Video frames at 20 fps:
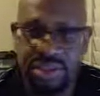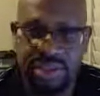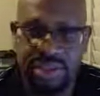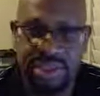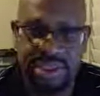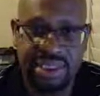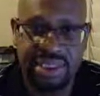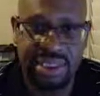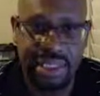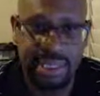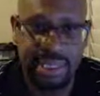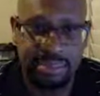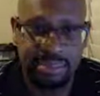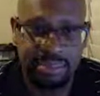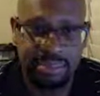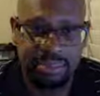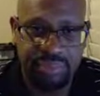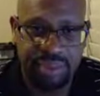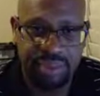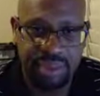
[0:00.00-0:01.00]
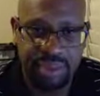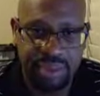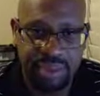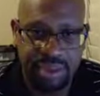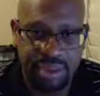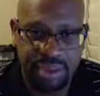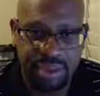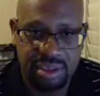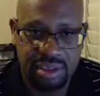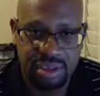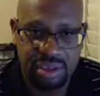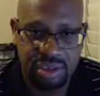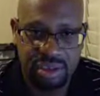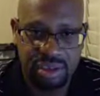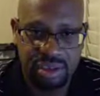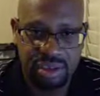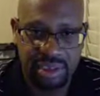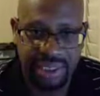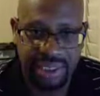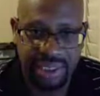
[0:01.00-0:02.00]
the top.
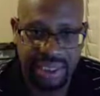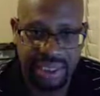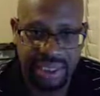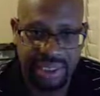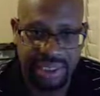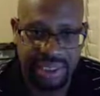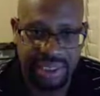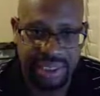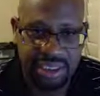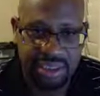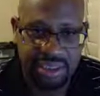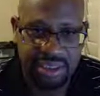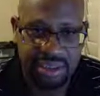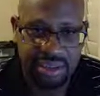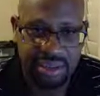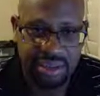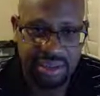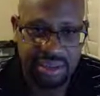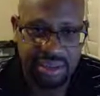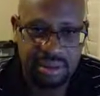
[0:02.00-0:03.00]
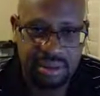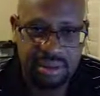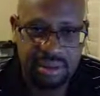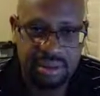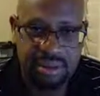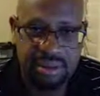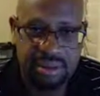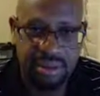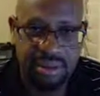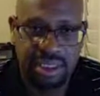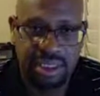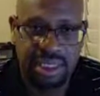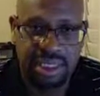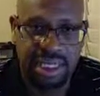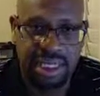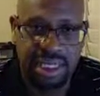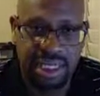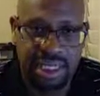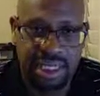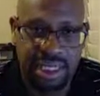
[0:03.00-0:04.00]
So I got in here,
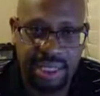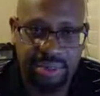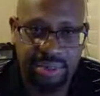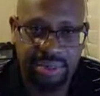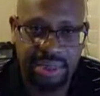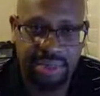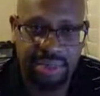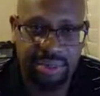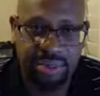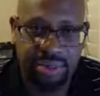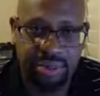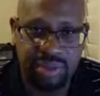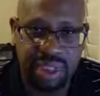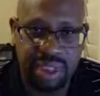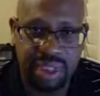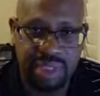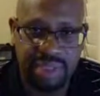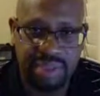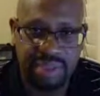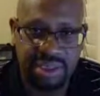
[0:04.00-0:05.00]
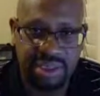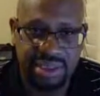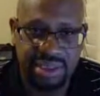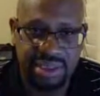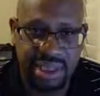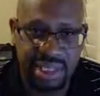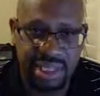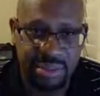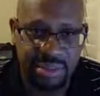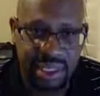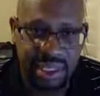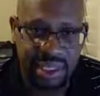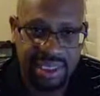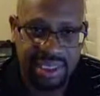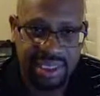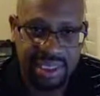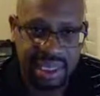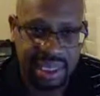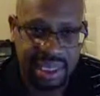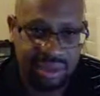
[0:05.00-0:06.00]
and I was able to ride it to the top.
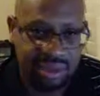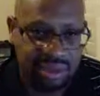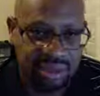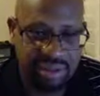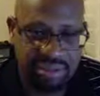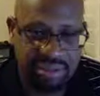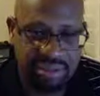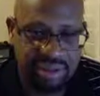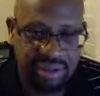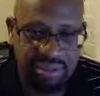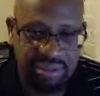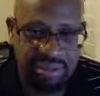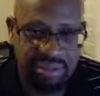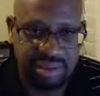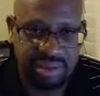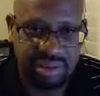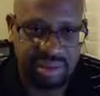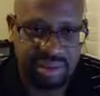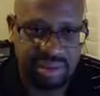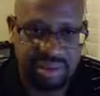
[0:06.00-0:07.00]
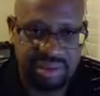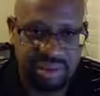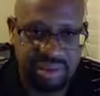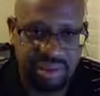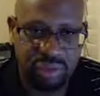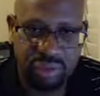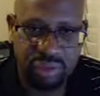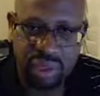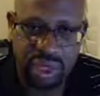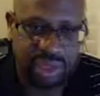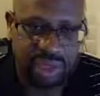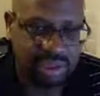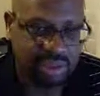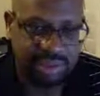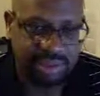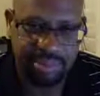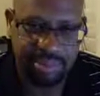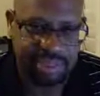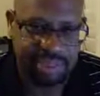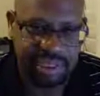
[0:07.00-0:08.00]
Now, the
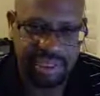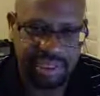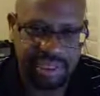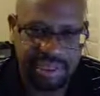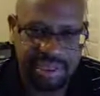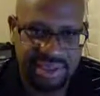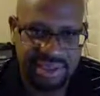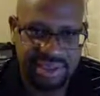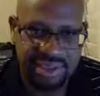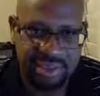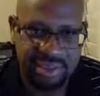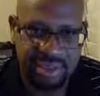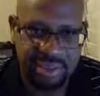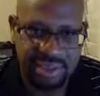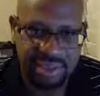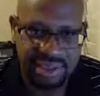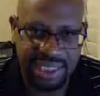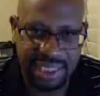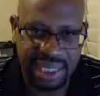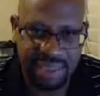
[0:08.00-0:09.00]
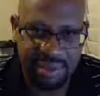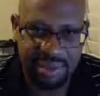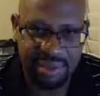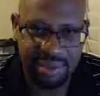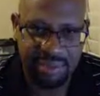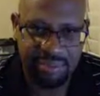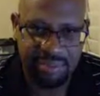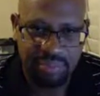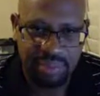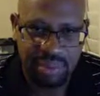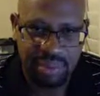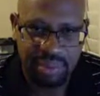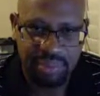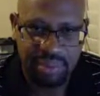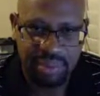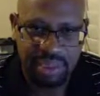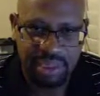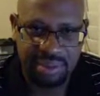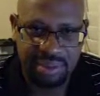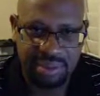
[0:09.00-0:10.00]
awesome thing, this doesn't always happen,
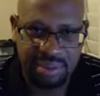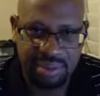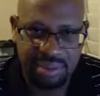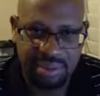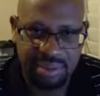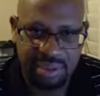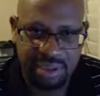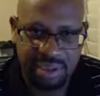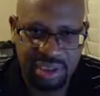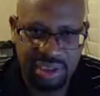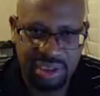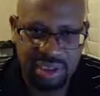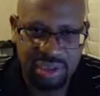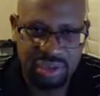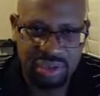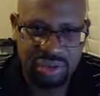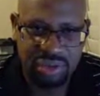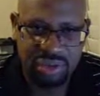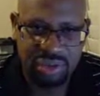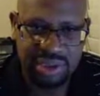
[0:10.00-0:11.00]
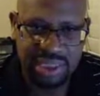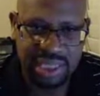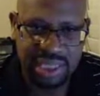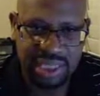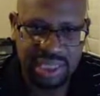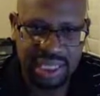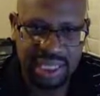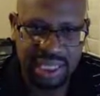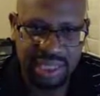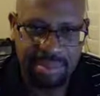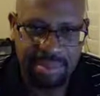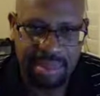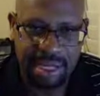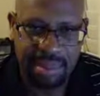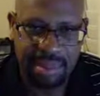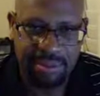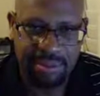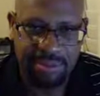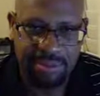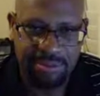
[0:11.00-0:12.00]
but there was some good news that came
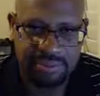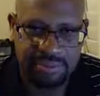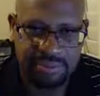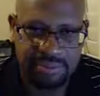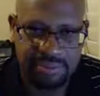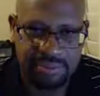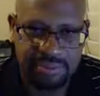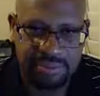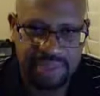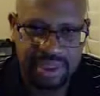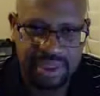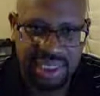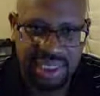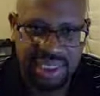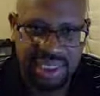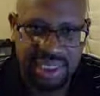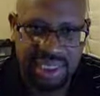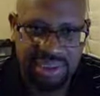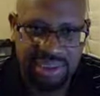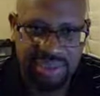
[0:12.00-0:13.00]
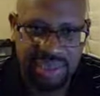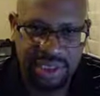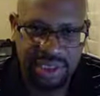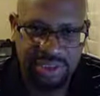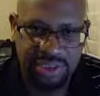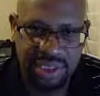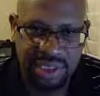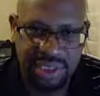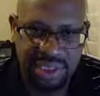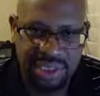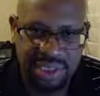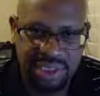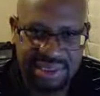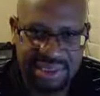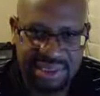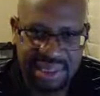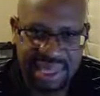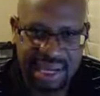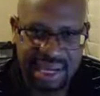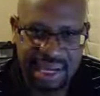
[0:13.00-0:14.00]
out, and that's why you see this
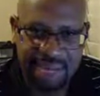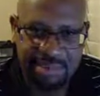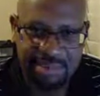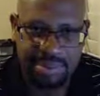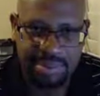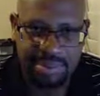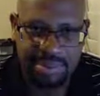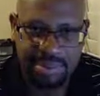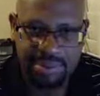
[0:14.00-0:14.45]
gap.